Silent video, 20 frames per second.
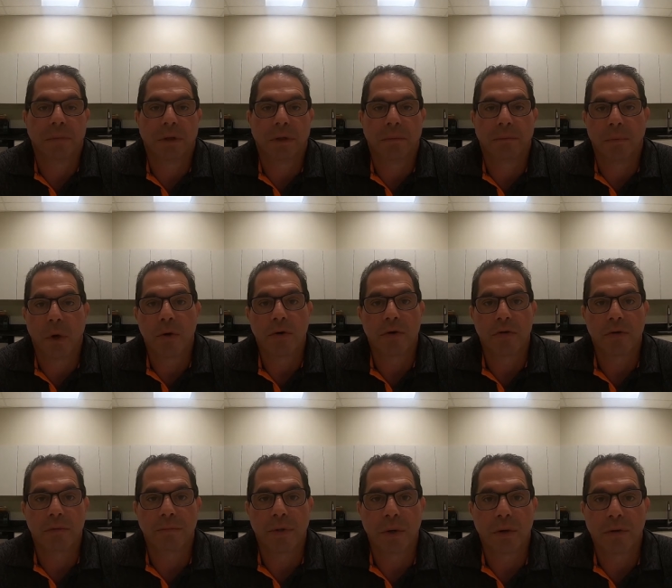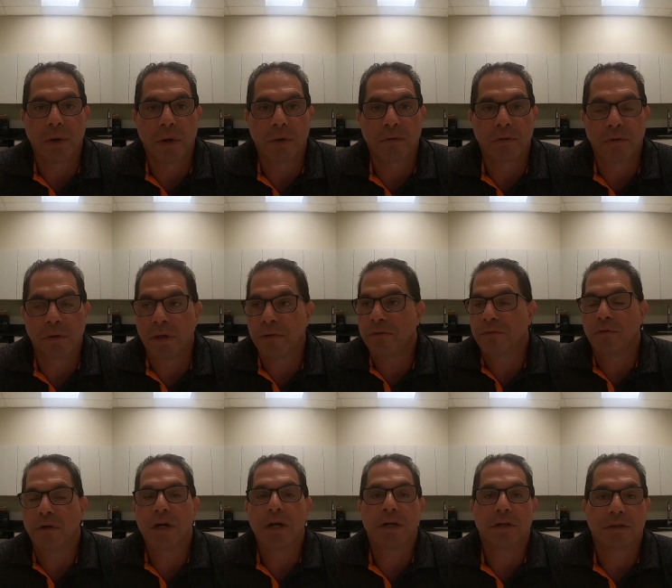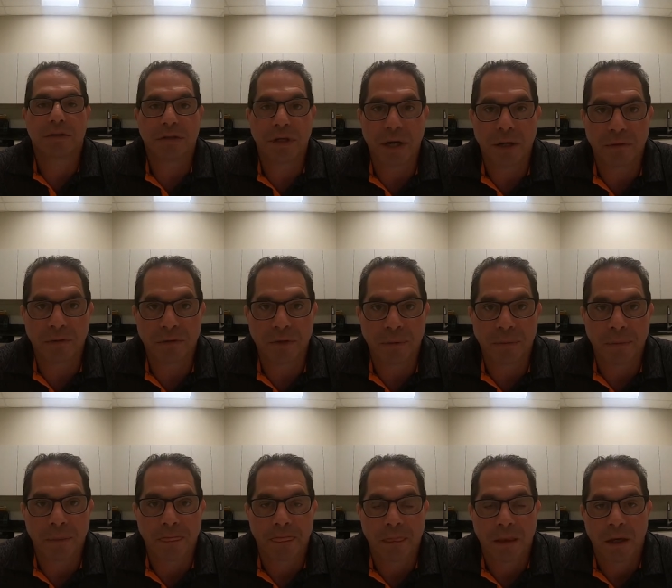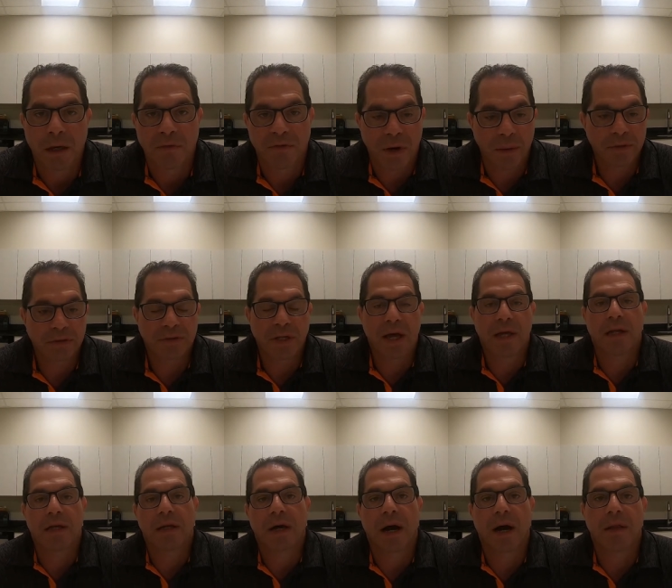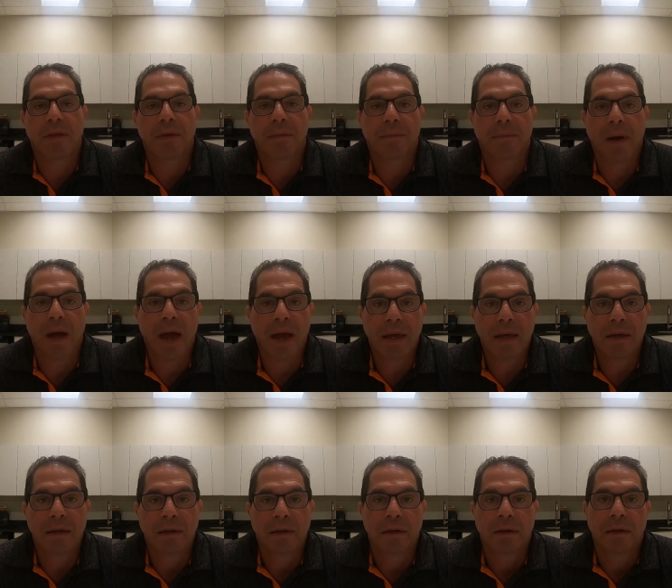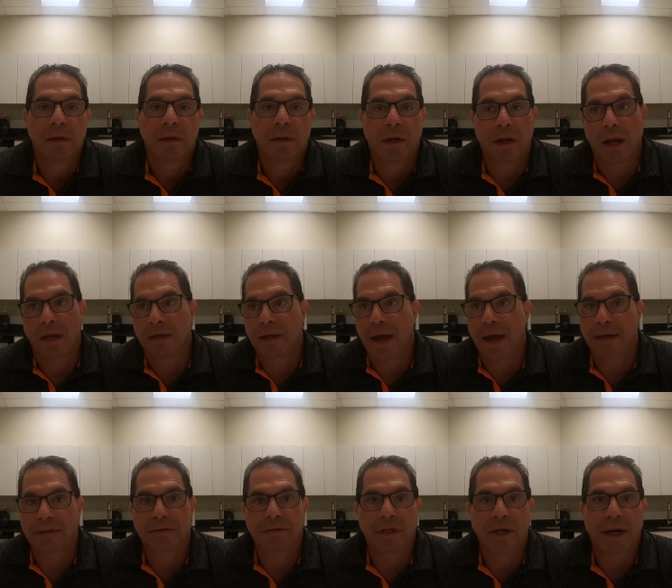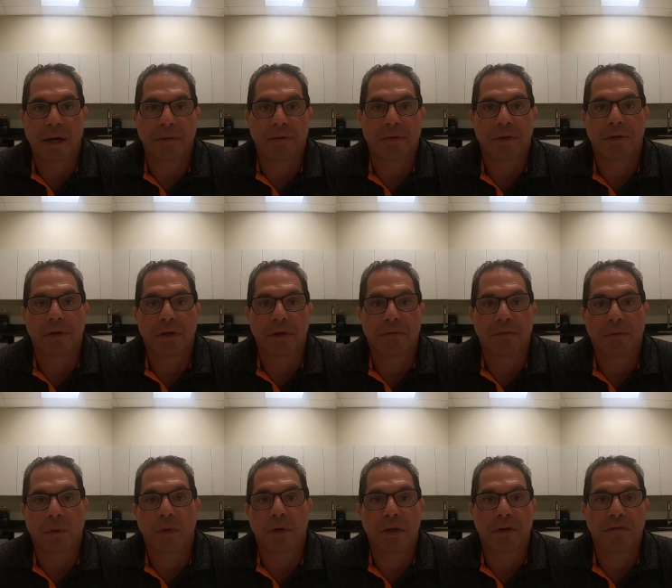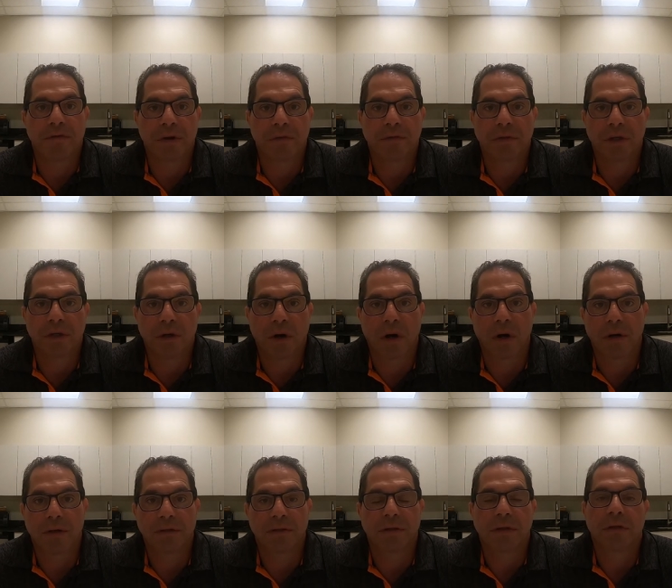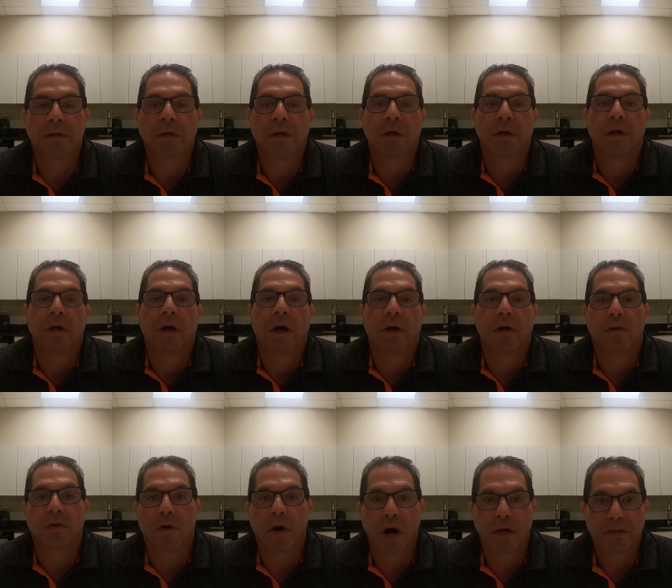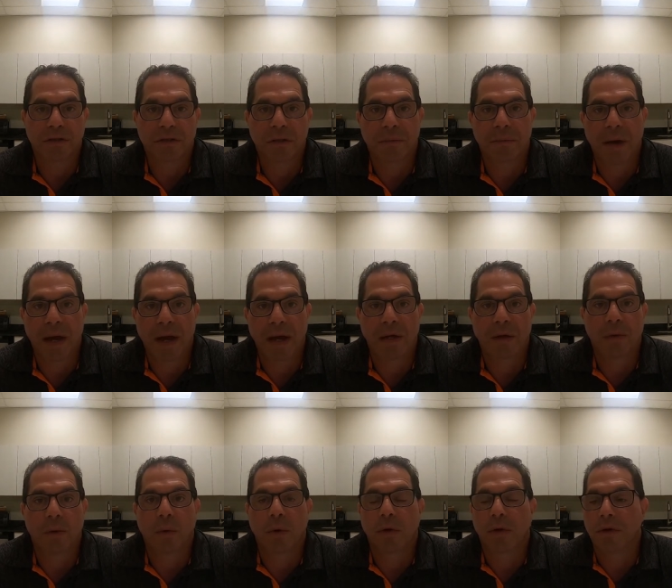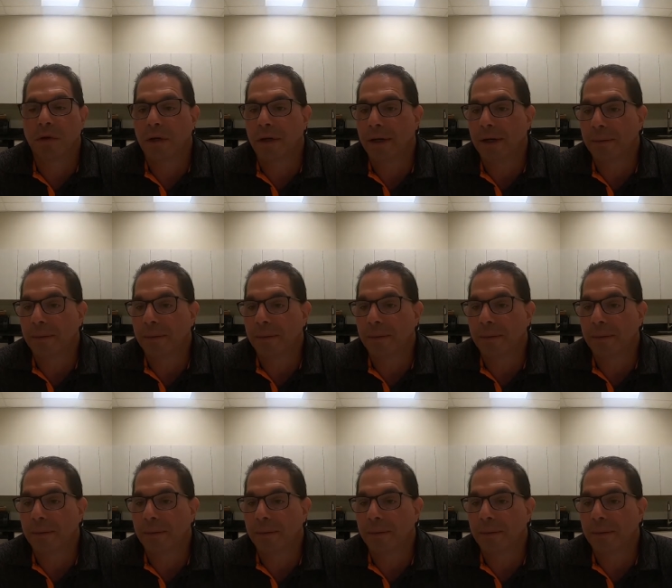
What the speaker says: motor the boat over and free yourself. If I'm standing on the bank and I cast it out 30, 40, 50 yards, across the bank or